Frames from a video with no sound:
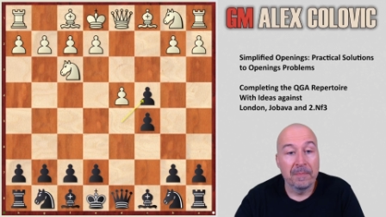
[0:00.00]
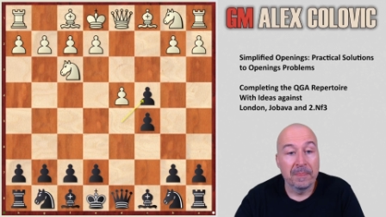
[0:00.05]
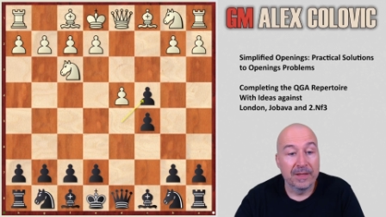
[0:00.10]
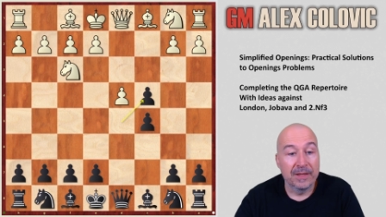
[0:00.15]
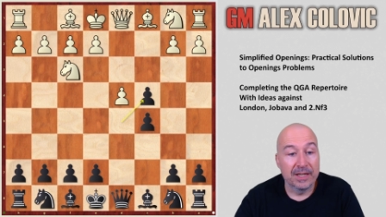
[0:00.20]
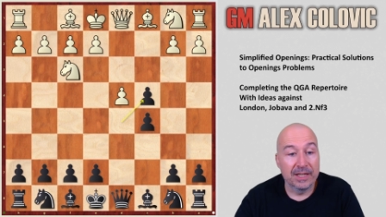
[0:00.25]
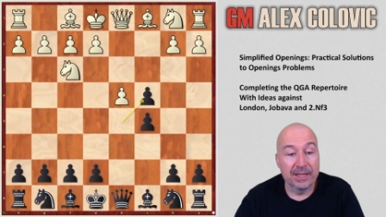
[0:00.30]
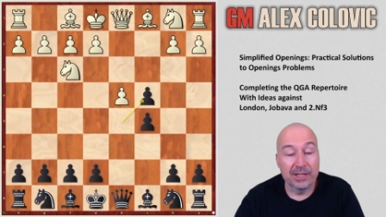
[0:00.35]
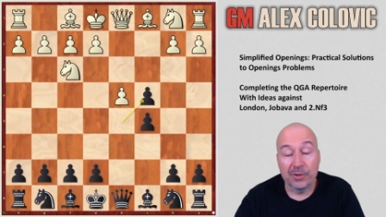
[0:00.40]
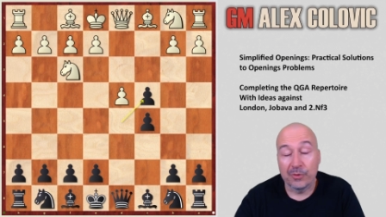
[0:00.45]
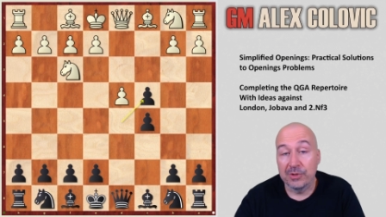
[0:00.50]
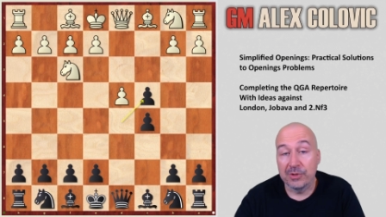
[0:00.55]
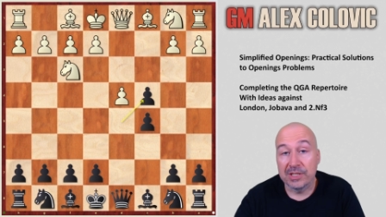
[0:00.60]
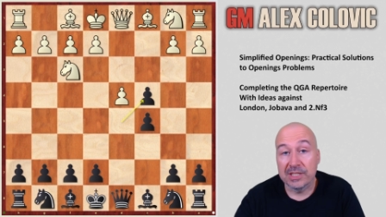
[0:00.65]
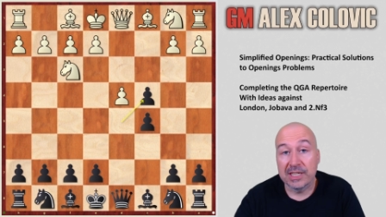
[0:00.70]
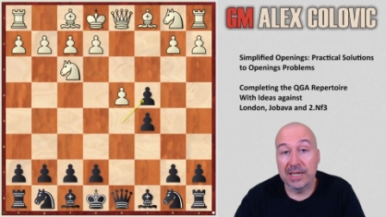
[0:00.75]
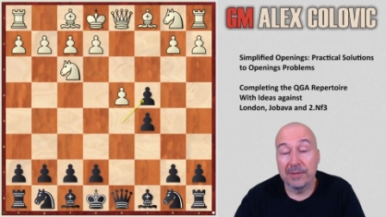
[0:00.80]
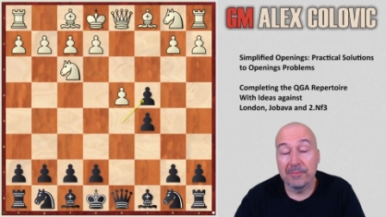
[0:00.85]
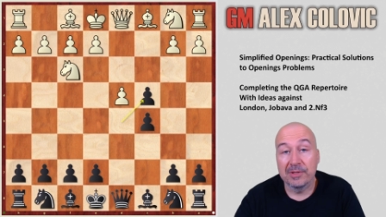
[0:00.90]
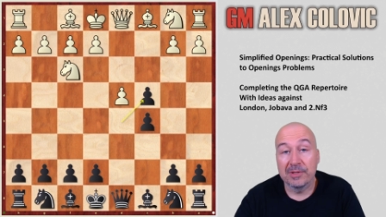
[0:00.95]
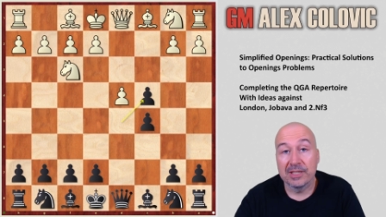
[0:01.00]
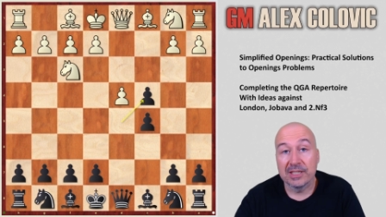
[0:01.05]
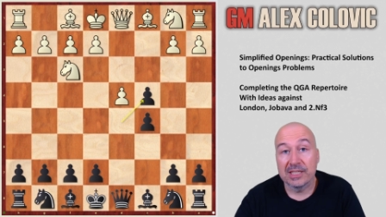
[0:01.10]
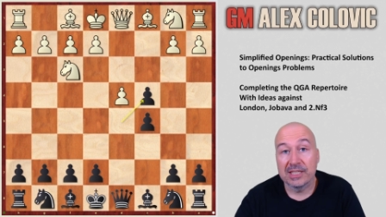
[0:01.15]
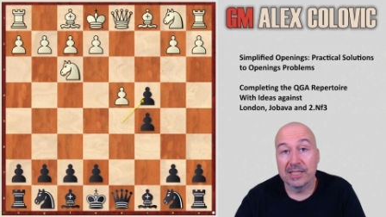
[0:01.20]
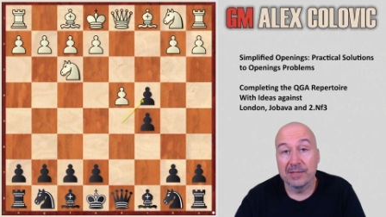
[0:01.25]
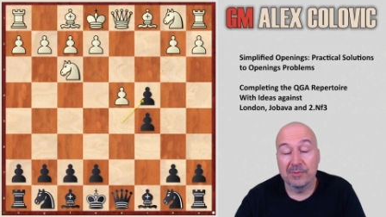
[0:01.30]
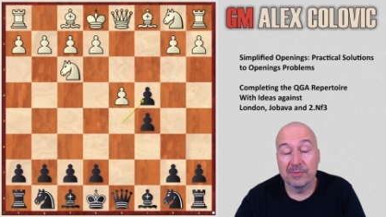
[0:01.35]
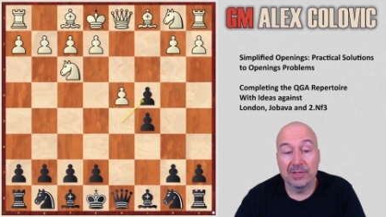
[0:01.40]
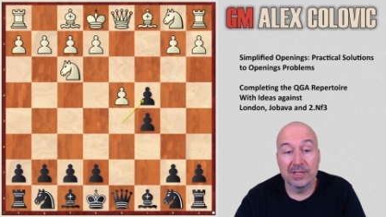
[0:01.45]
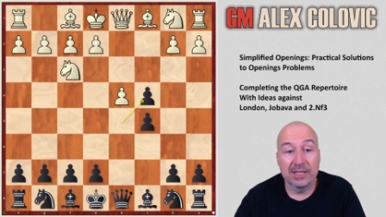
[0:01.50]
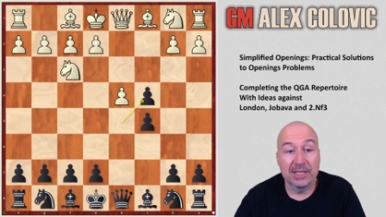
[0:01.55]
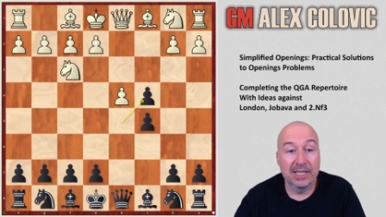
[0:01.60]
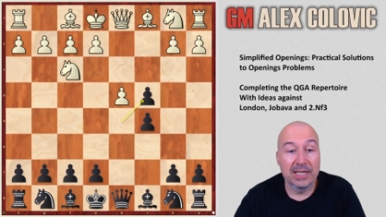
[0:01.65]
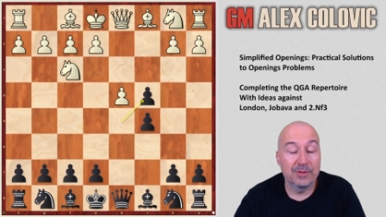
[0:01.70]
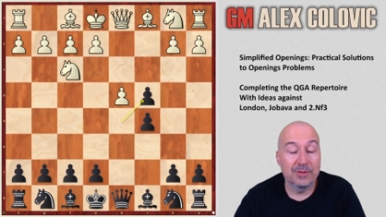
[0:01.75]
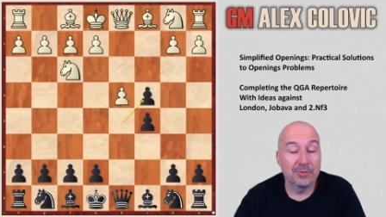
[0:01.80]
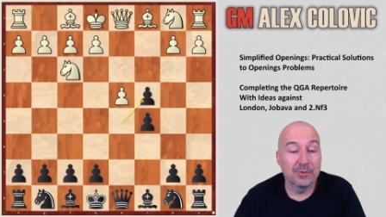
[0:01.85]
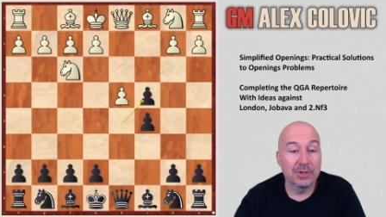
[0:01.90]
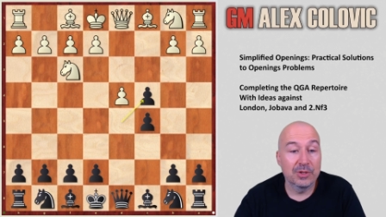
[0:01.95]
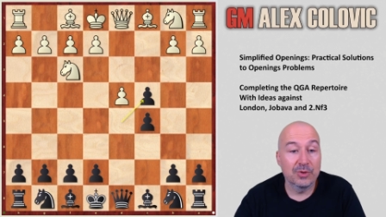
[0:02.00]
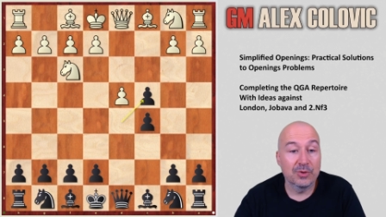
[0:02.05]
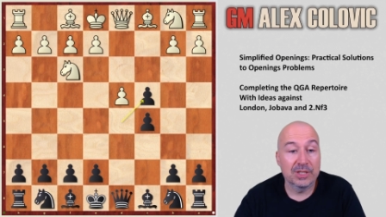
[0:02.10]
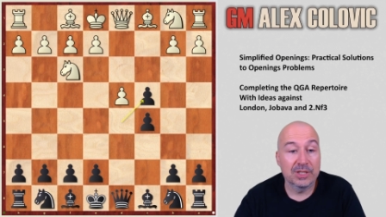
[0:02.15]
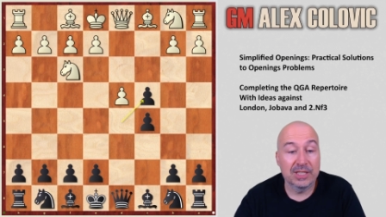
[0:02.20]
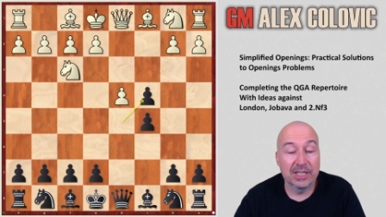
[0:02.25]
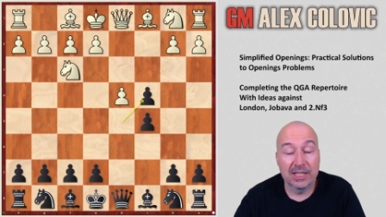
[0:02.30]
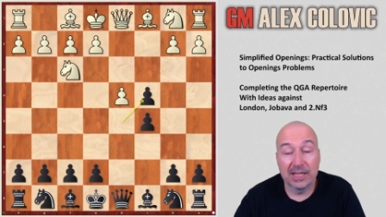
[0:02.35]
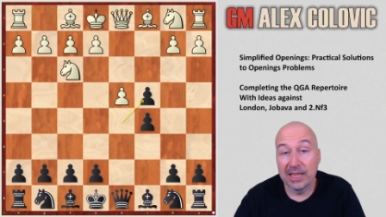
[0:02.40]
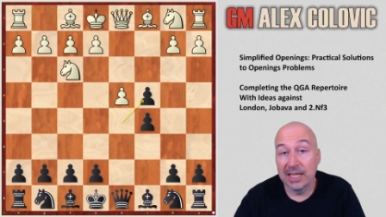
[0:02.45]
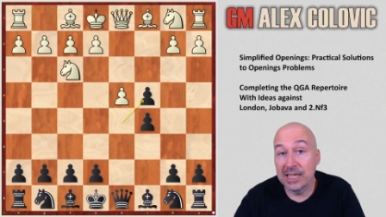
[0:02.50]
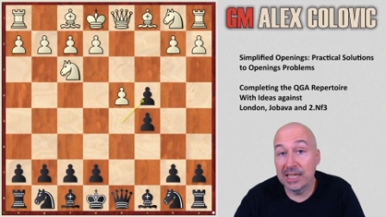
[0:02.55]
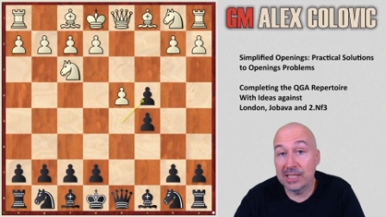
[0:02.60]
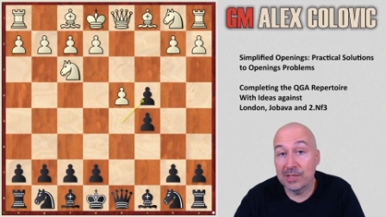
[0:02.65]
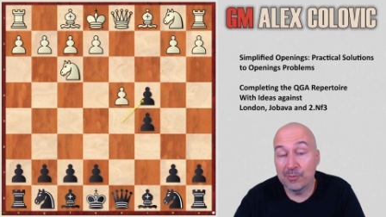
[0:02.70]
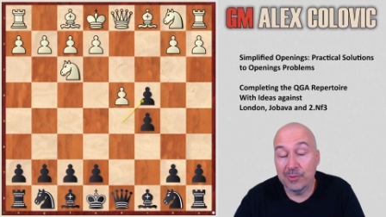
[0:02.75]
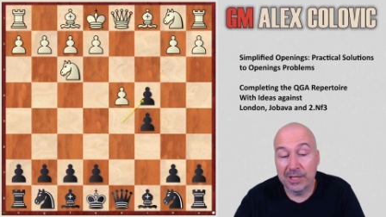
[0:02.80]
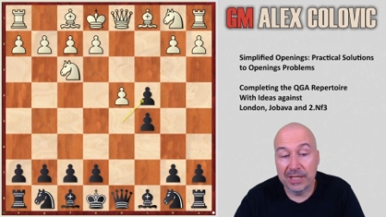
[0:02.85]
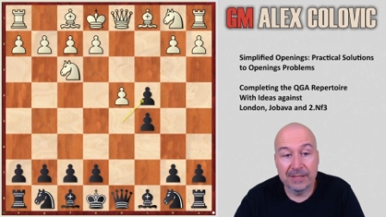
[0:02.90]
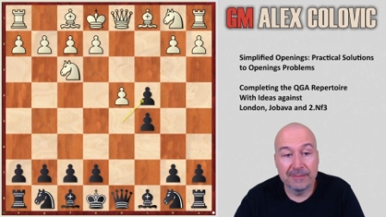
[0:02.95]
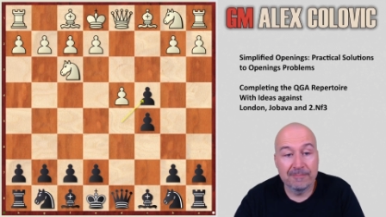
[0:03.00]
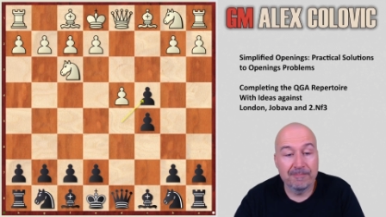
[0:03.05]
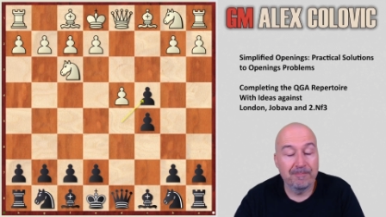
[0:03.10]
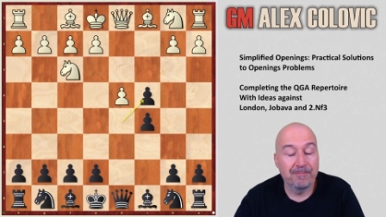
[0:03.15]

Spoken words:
in the Queen's Gambit Accepted that we looked at last week.